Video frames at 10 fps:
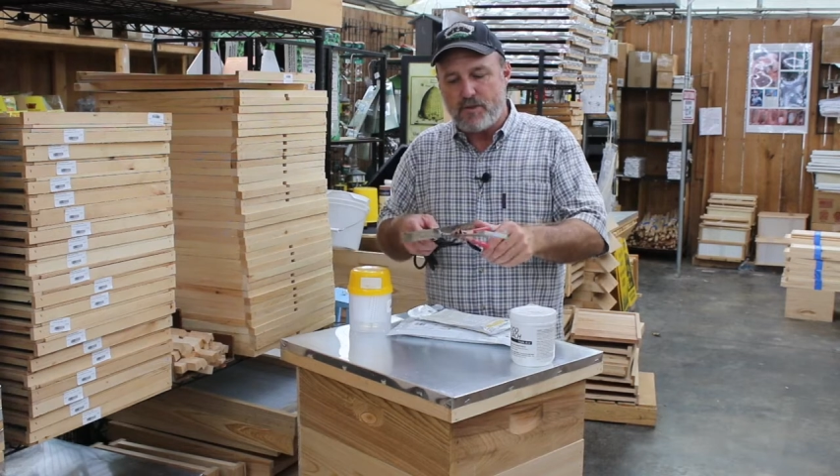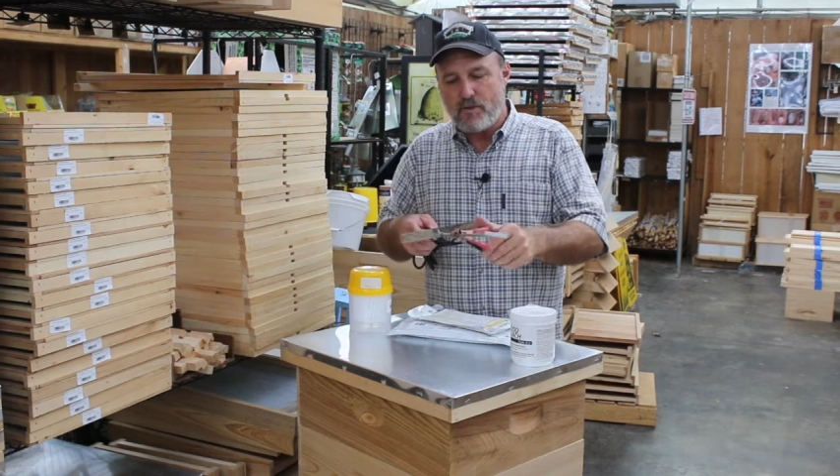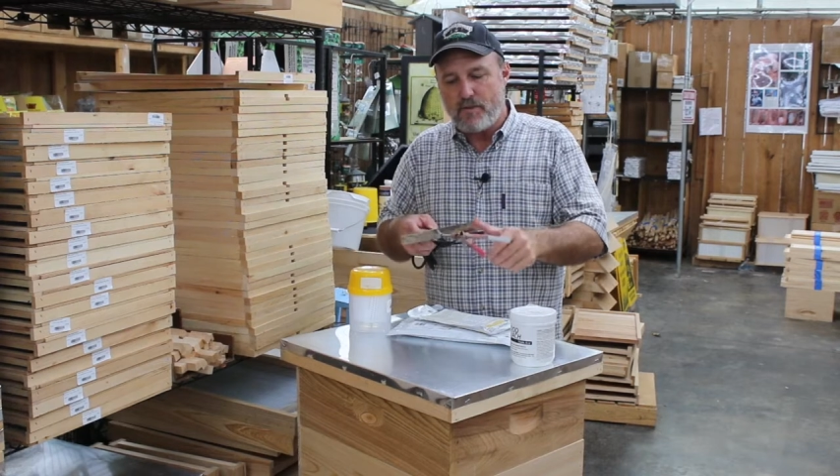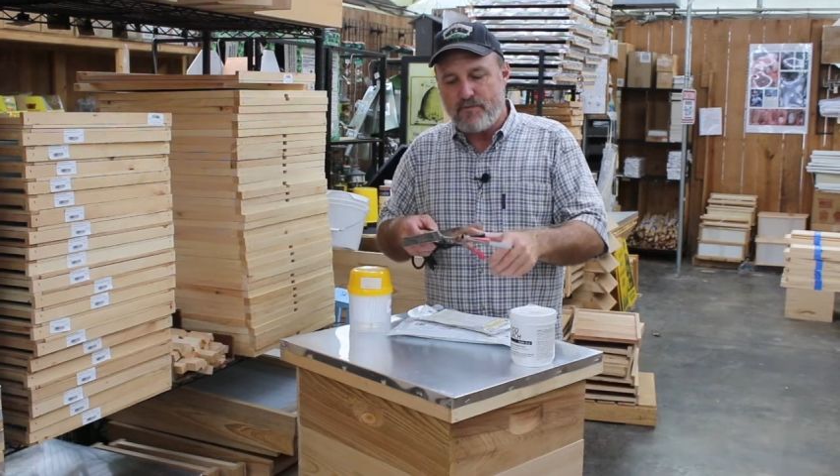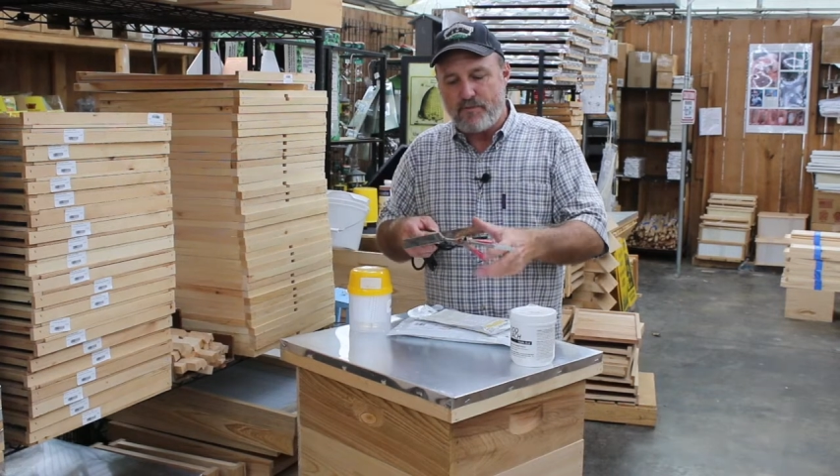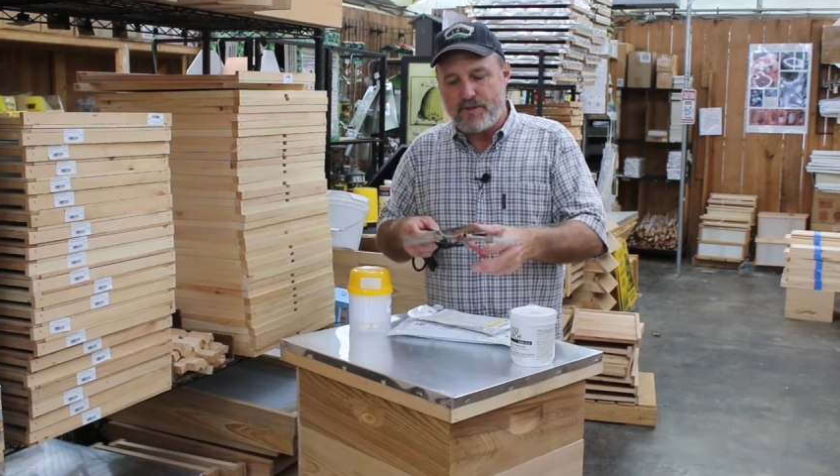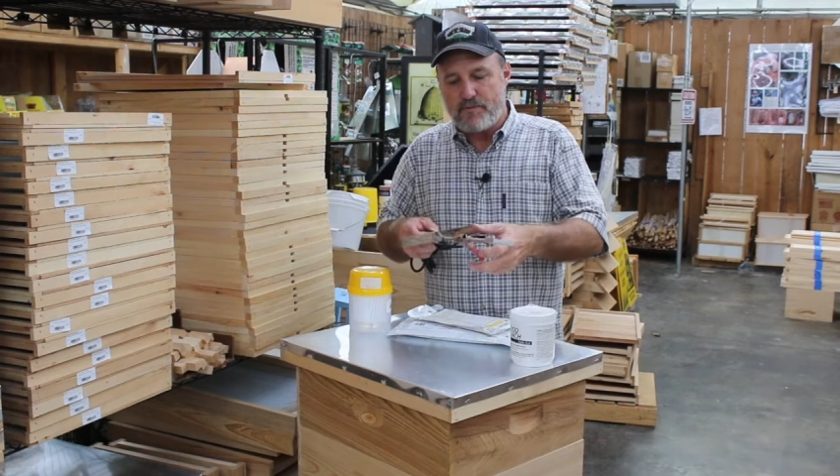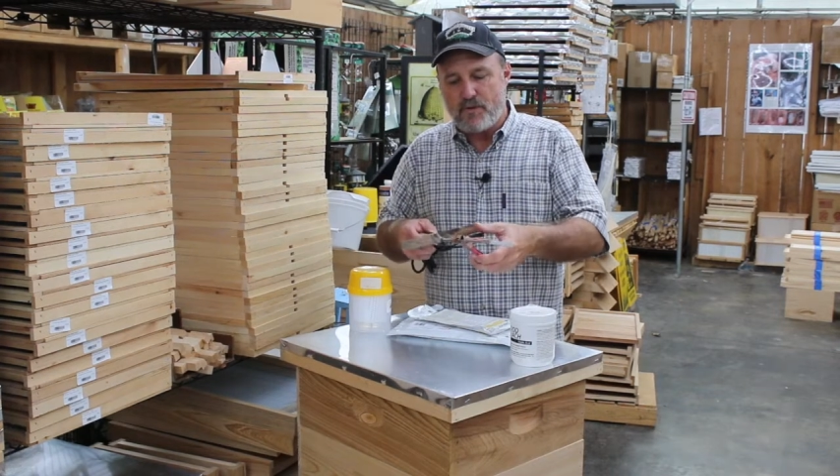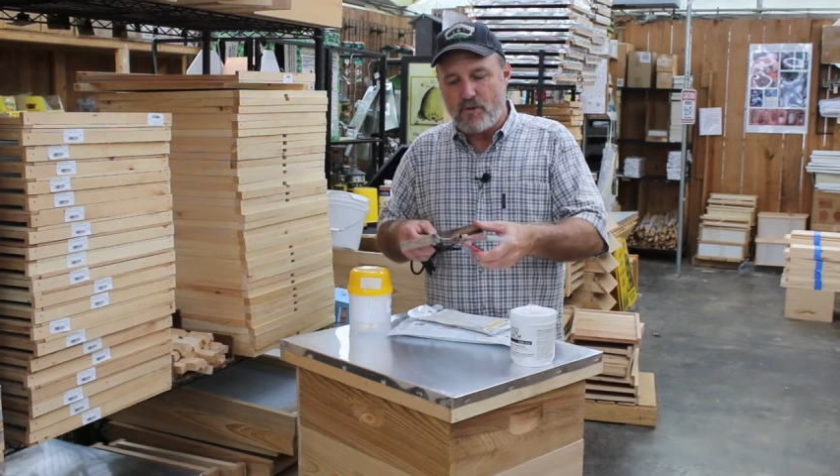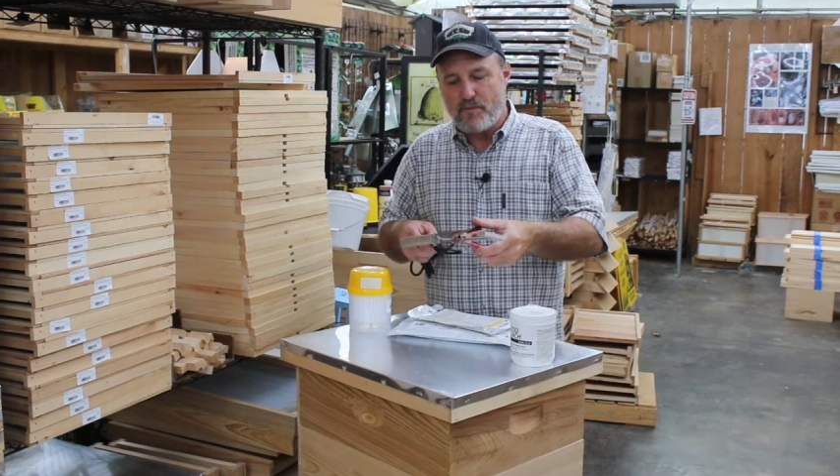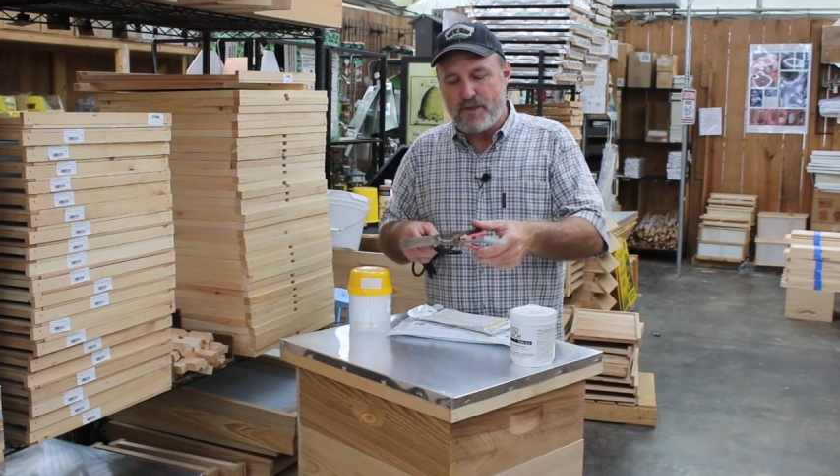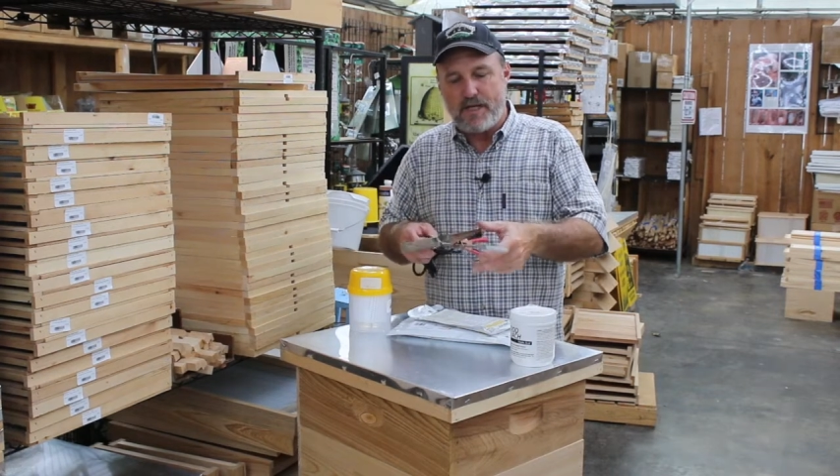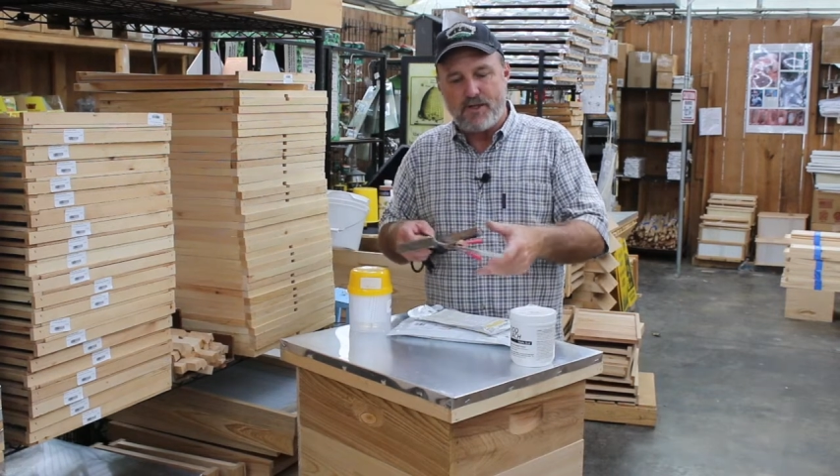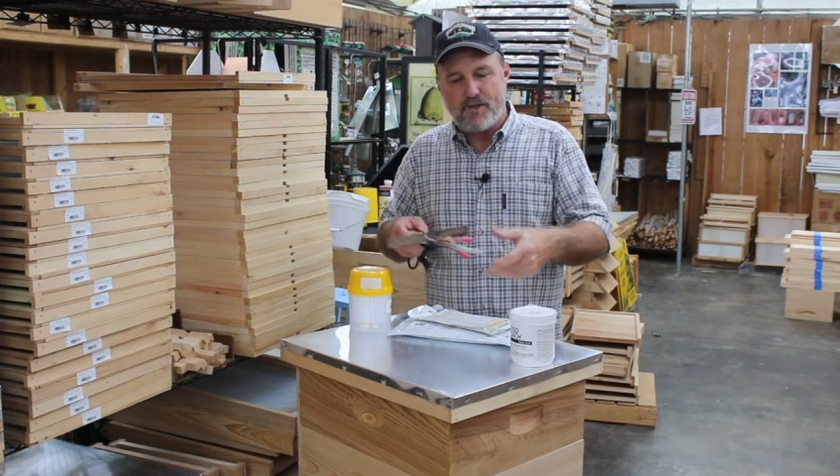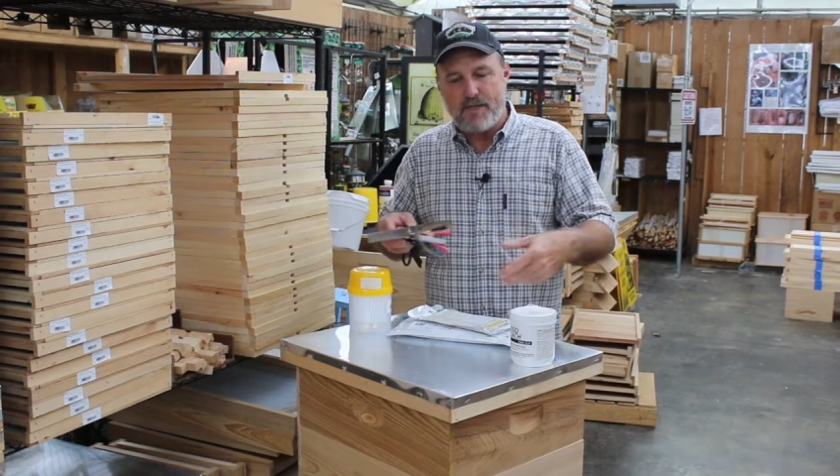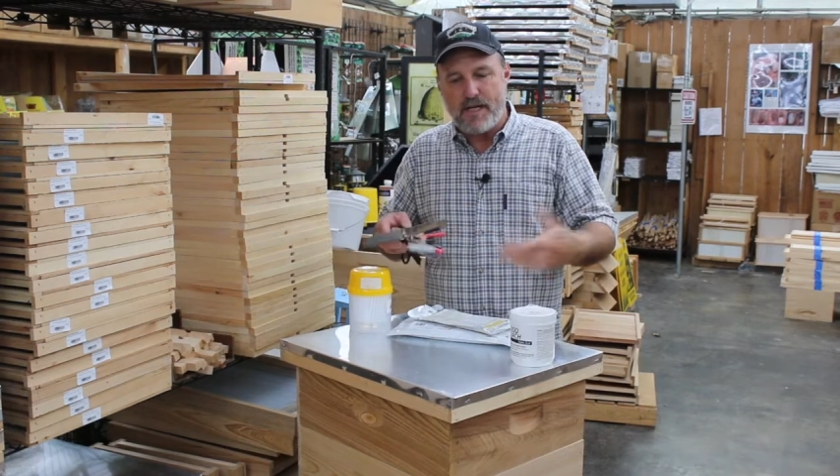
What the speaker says: sort of protection.